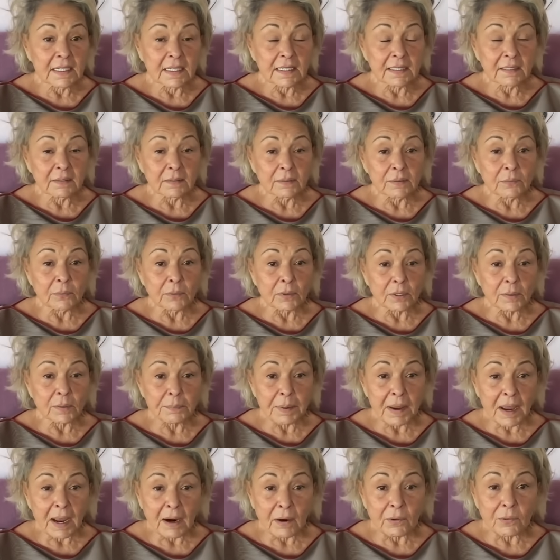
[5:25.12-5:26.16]
uh,
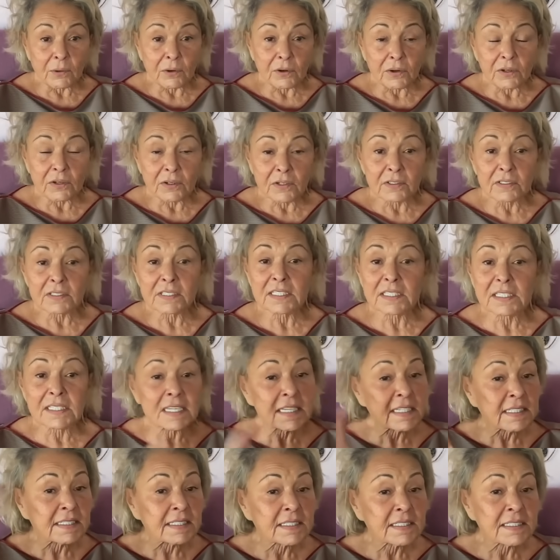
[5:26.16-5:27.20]
where power
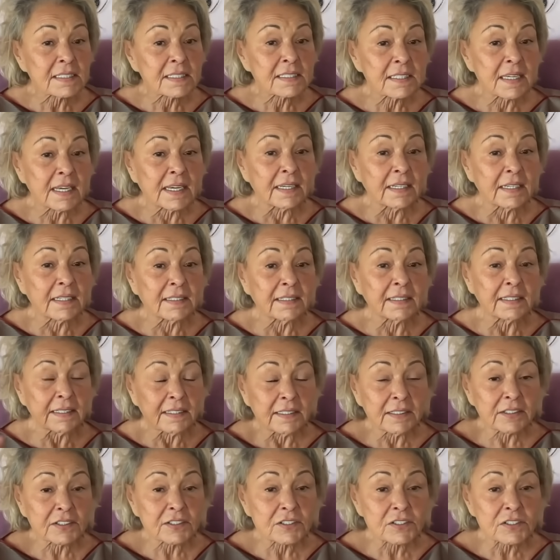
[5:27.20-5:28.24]
sits and
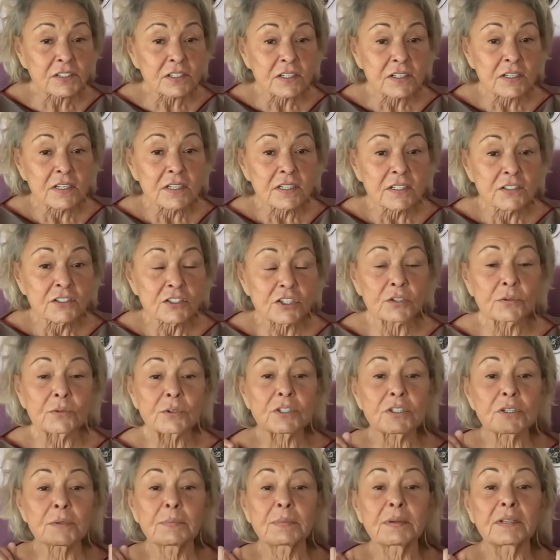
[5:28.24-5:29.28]
hears
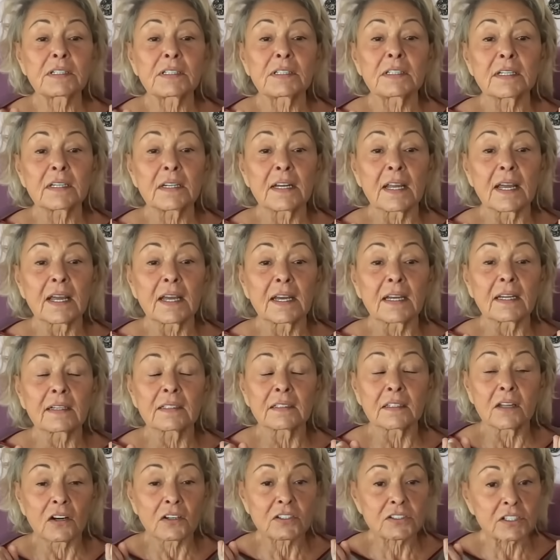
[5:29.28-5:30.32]
Jewish opinion,
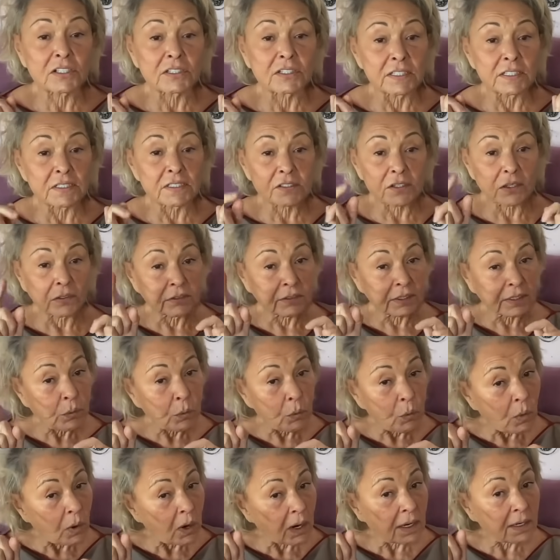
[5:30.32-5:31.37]
and largely it's only
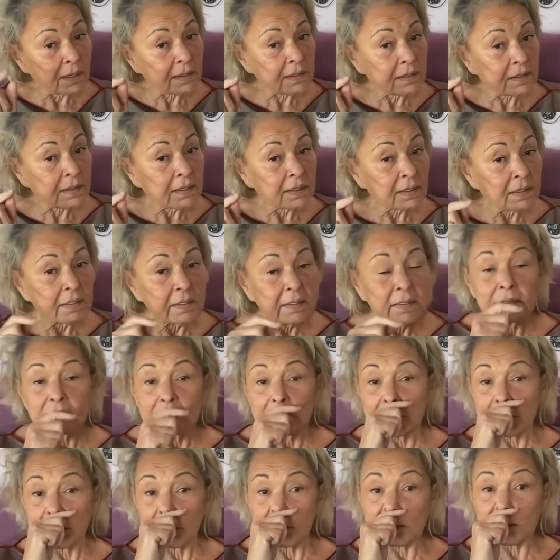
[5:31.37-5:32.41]
one
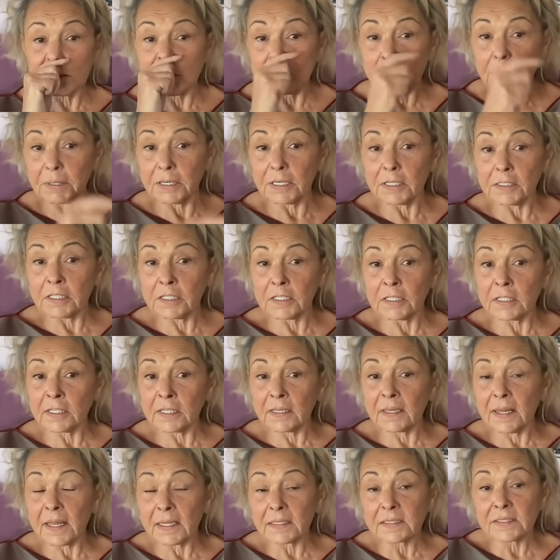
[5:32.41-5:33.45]
Jewish
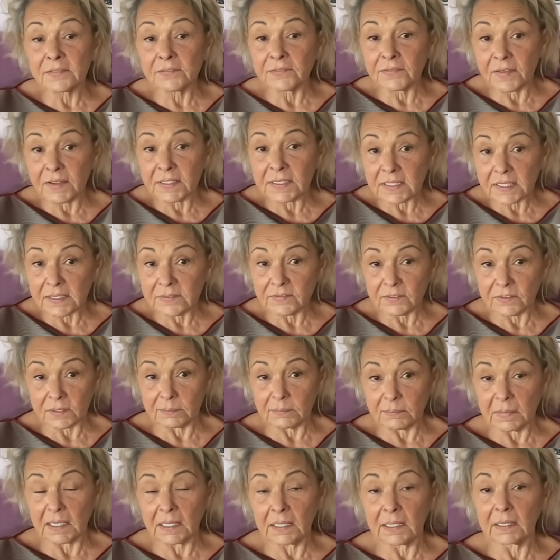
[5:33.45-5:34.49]
opinion, and that's offensive
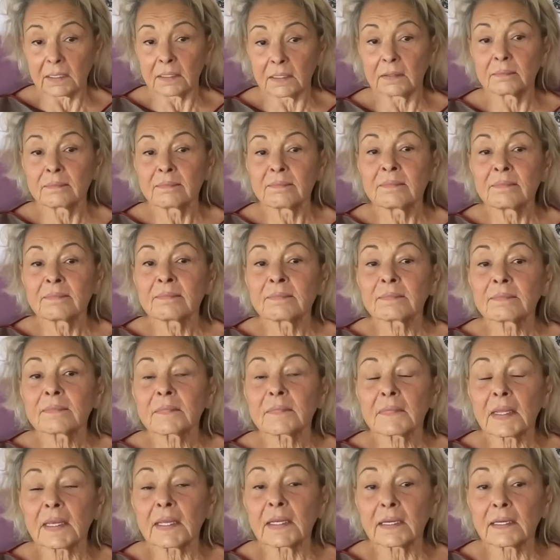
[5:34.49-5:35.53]
to me.
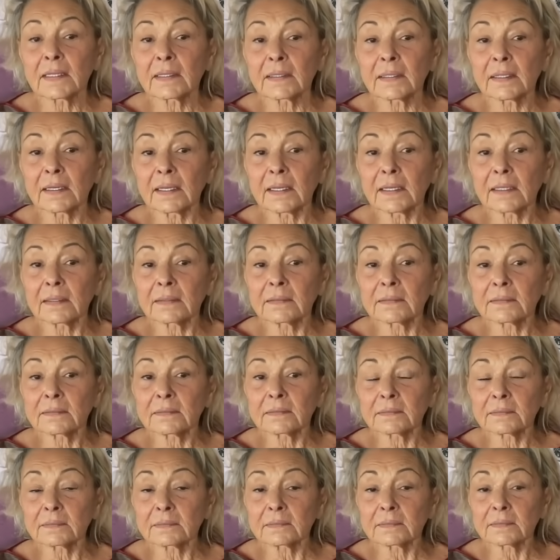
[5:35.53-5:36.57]
And
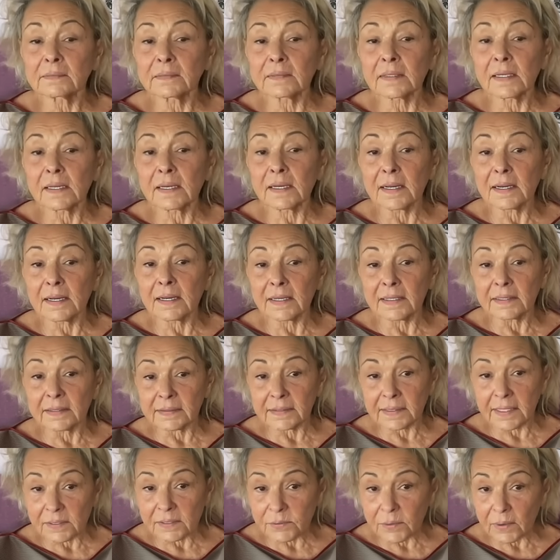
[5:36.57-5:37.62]
mm-hmm. uh,
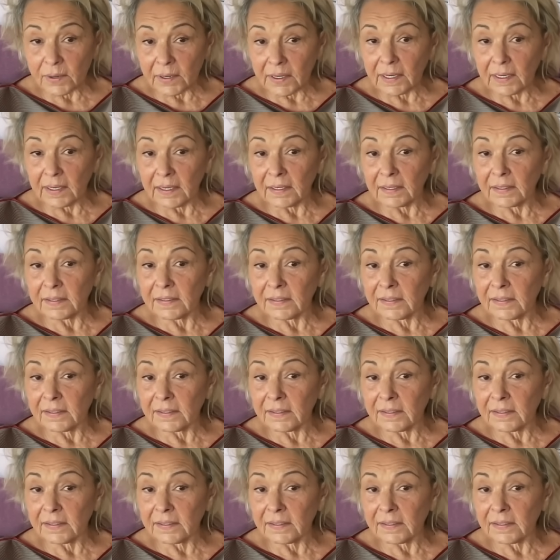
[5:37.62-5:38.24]
I that's why